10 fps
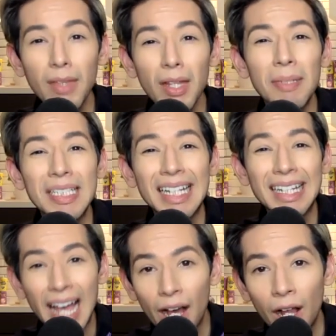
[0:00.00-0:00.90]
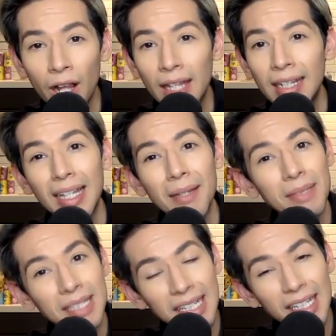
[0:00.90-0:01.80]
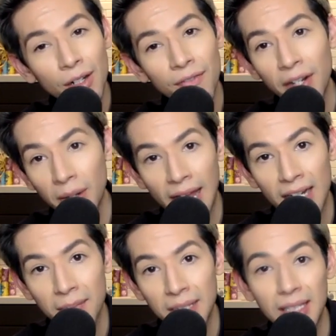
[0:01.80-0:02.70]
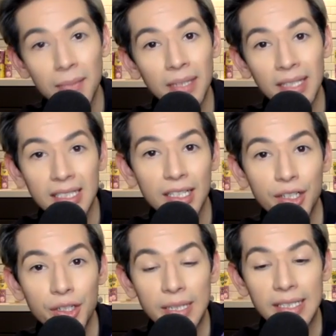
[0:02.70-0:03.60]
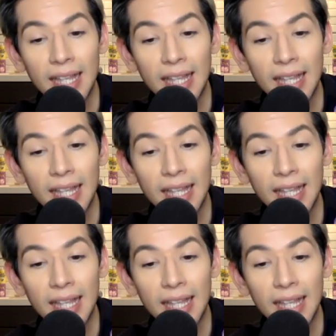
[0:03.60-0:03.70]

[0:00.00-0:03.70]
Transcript: But Danielle and Kim D are very adamant that Melissa and Teresa